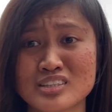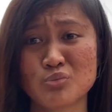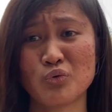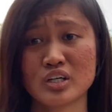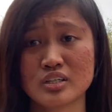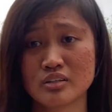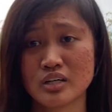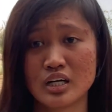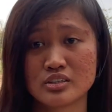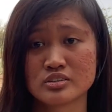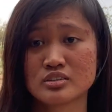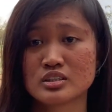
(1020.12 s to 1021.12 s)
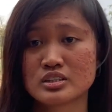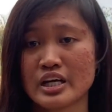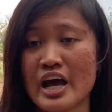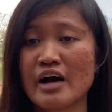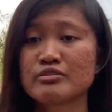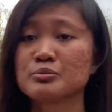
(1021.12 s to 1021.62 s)
least walk around, because
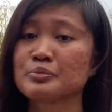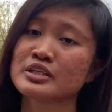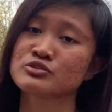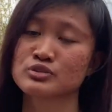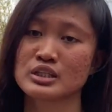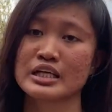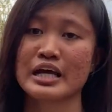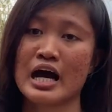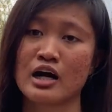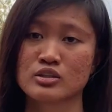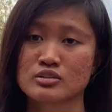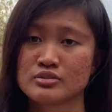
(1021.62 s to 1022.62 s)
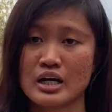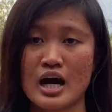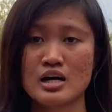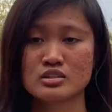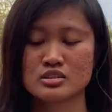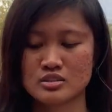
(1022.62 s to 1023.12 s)
I haven't been really out of the
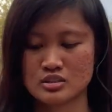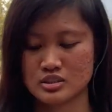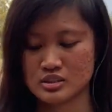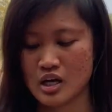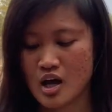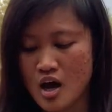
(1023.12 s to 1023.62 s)
house because